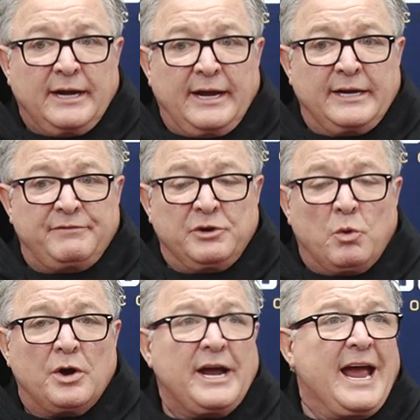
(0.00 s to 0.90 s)
And if you
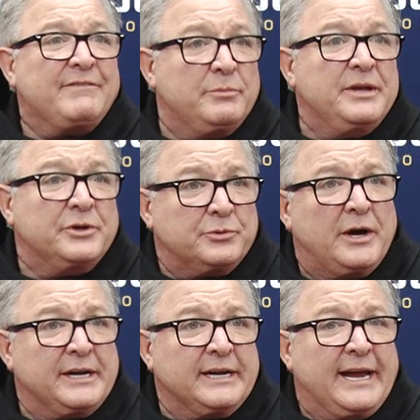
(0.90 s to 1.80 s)
want to have them in the
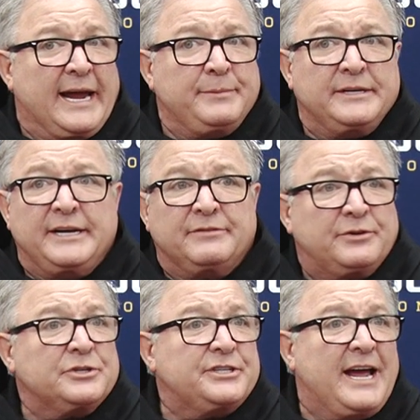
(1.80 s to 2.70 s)
running game, you need to
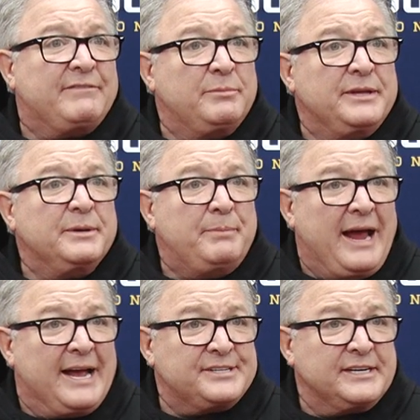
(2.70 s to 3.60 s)
first have them in the
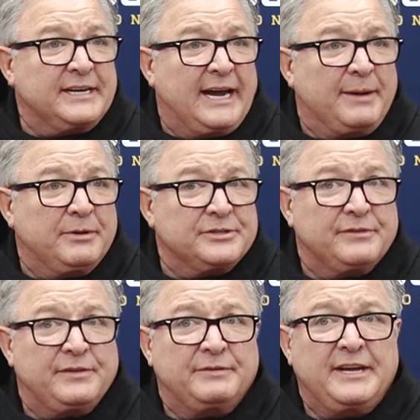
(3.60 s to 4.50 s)
passing game,
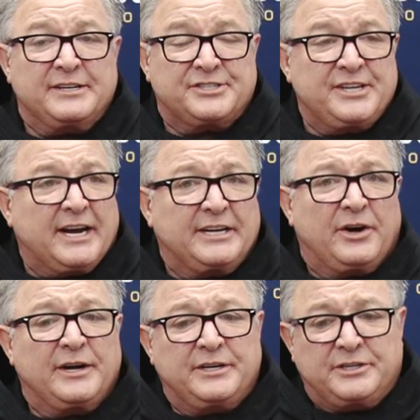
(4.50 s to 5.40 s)
because if the
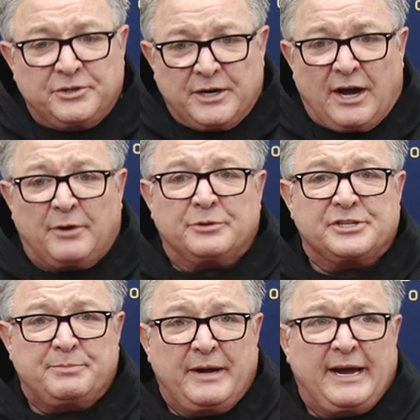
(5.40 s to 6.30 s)
secondary do not
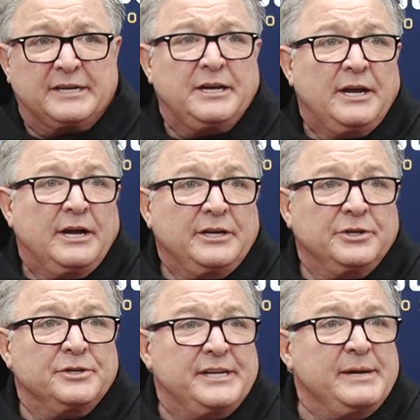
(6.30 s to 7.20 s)
respect
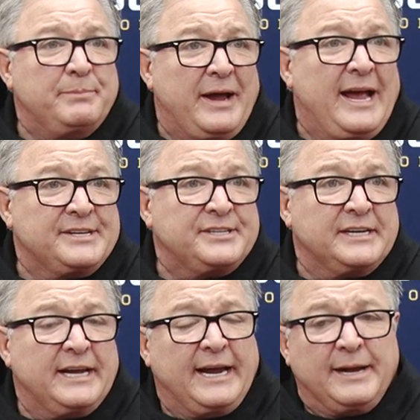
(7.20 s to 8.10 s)
your deep
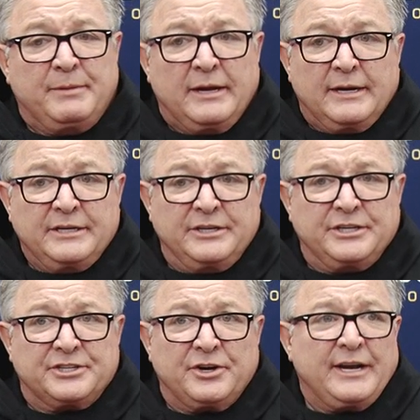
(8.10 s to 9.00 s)
passing game, you're
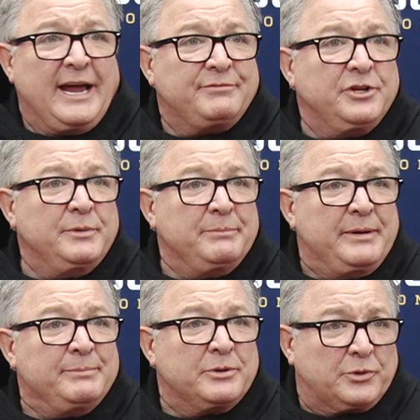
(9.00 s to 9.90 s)
just going to have too many
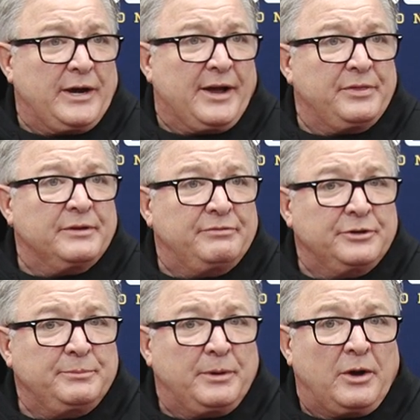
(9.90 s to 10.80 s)
people crowding the
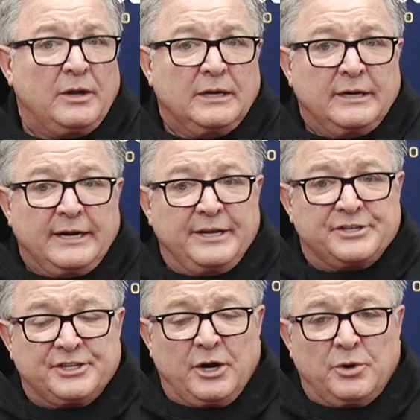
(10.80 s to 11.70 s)
football. And
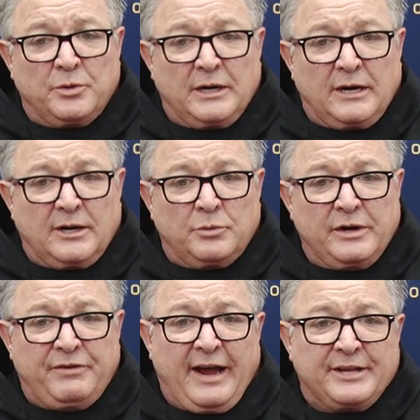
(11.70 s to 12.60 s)
so
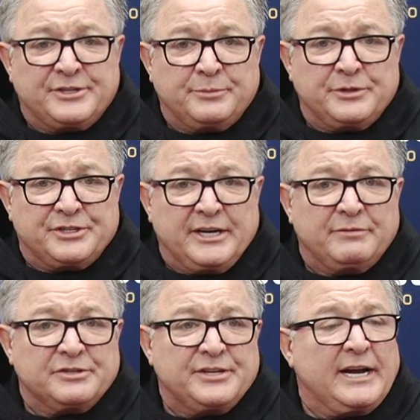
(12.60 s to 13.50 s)
we've had some
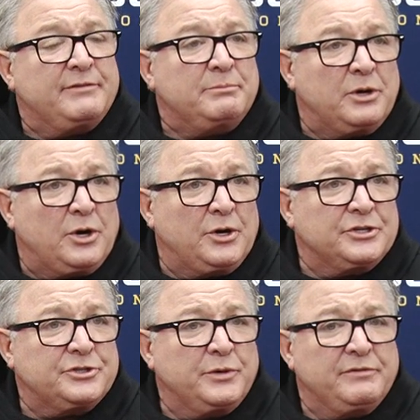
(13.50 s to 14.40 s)
receivers that have
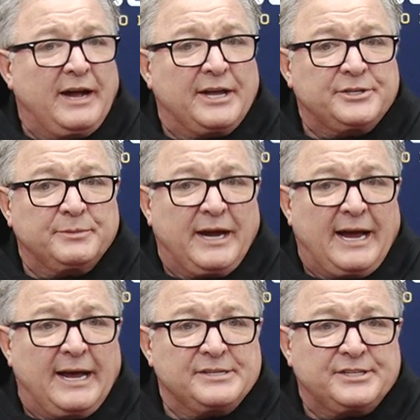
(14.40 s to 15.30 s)
emerged. We've got some
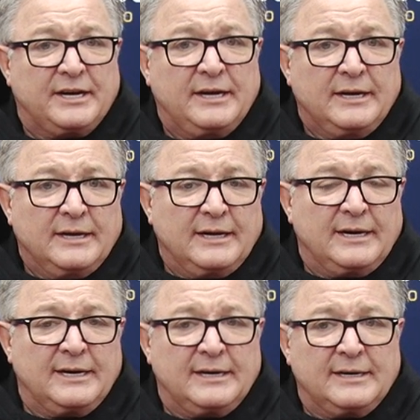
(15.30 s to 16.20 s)
guys
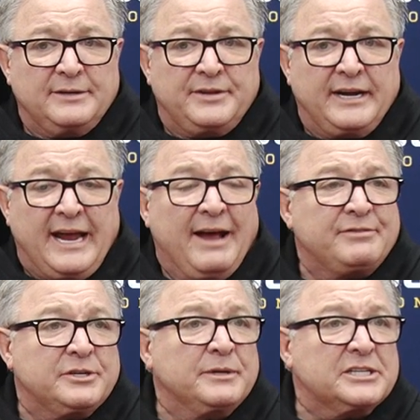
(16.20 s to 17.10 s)
that
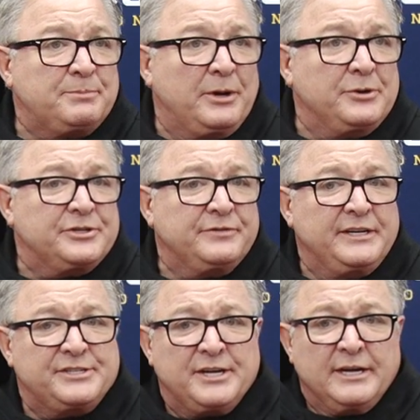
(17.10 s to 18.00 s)
have some
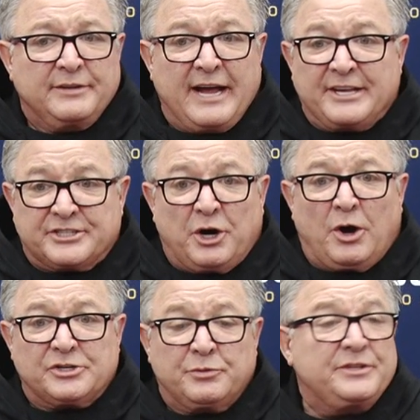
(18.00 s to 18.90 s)
explosiveness. That
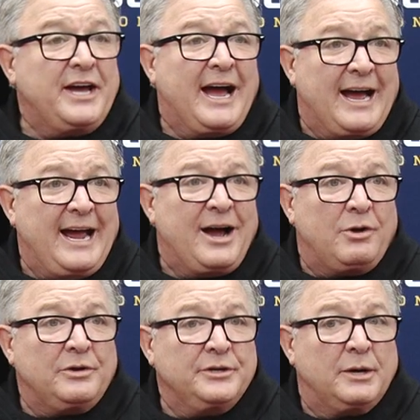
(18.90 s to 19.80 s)
starts with Ty
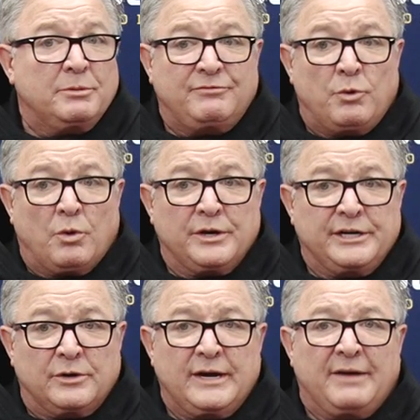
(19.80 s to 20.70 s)
Howell, number four.
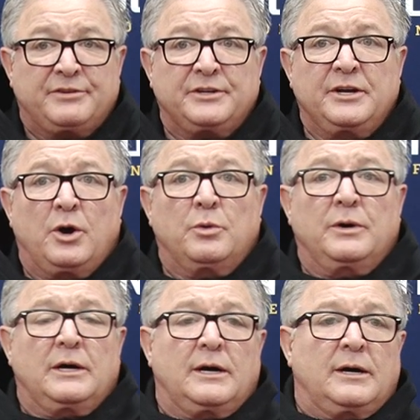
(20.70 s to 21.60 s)
You don't have to
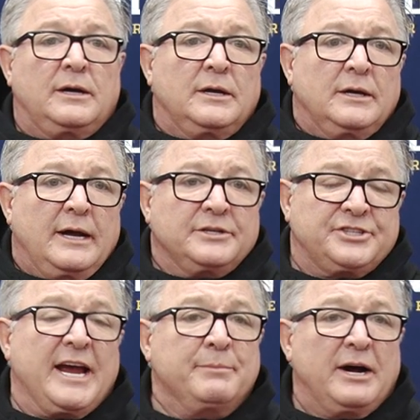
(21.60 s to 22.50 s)
know
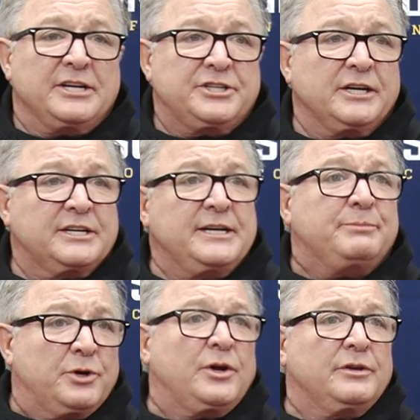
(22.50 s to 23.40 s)
say much
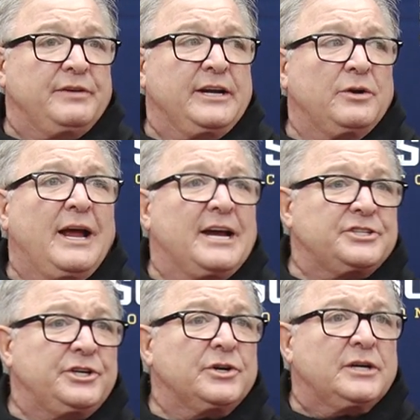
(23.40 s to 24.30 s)
except turn on the video
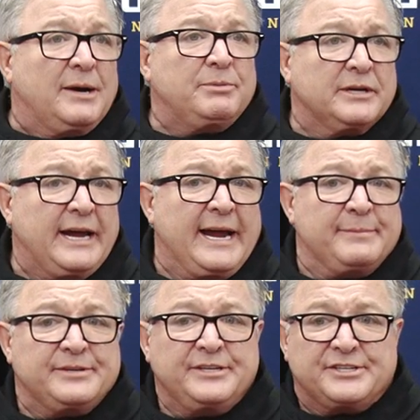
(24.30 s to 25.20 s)
last year, a couple of
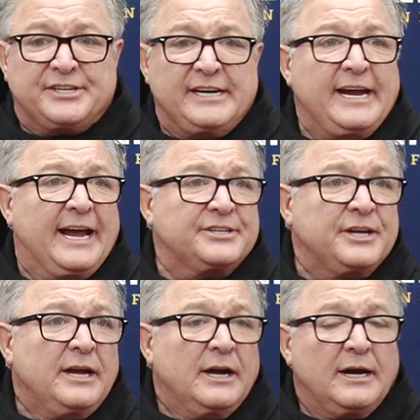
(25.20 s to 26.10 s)
games, and you see he has
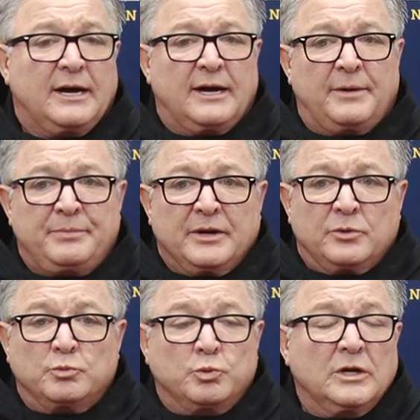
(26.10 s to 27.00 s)

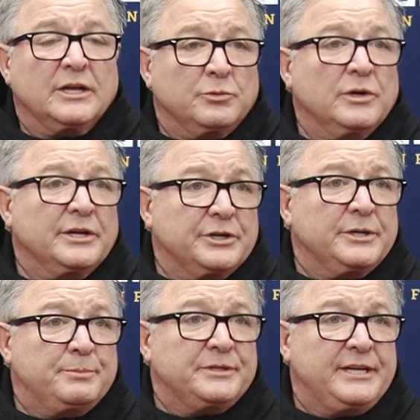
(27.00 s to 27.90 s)
really, really
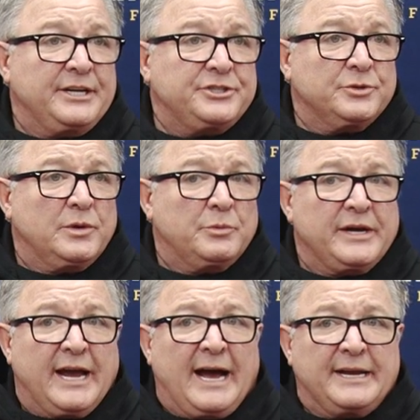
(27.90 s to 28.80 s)
good potential. When
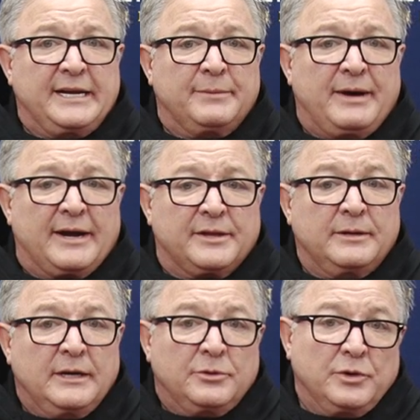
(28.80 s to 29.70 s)
we got him out of
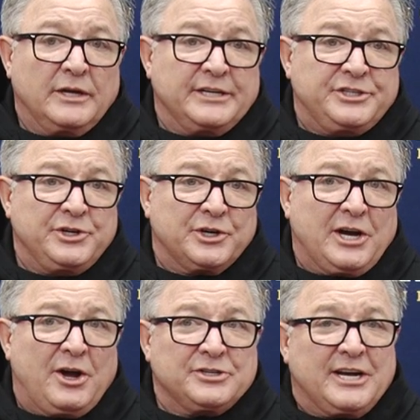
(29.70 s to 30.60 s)
the really, a junior
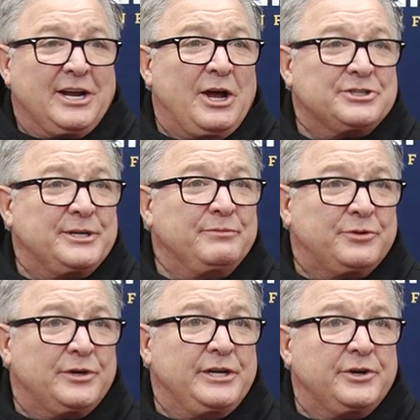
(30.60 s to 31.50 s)
college, I lost him
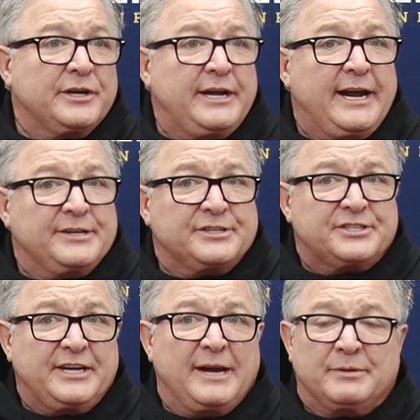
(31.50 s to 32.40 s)
for a year to Kansas
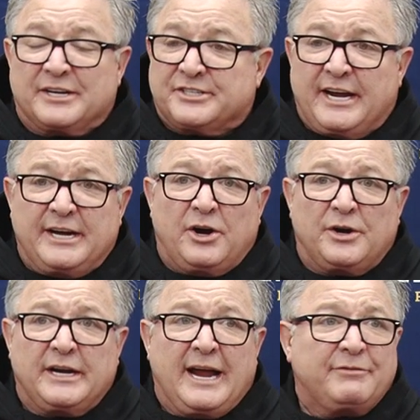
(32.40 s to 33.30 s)
State, but I stayed
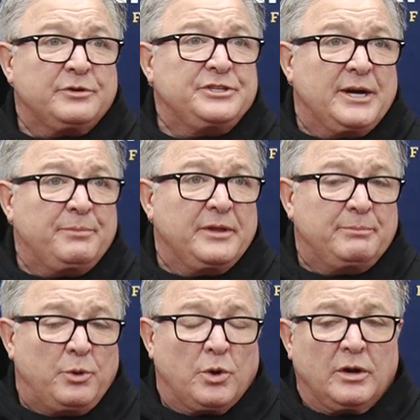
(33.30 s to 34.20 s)
on it after he jumped in
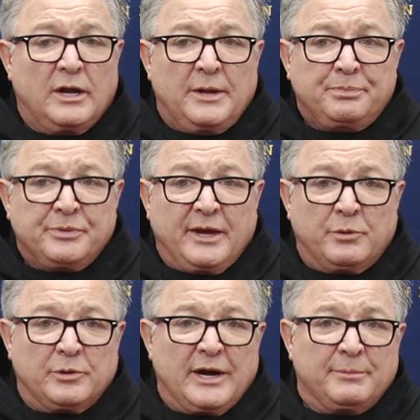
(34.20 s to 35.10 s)
the portal,
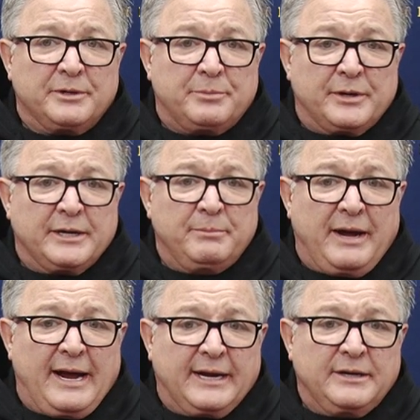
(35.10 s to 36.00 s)
and we were able to bring him
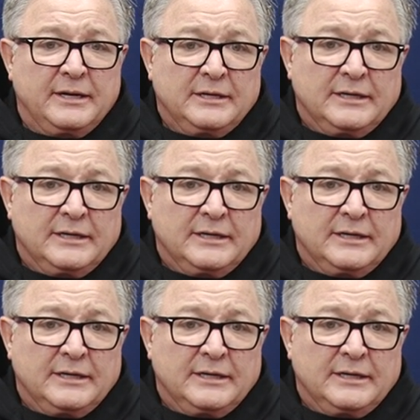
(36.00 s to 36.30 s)
back. And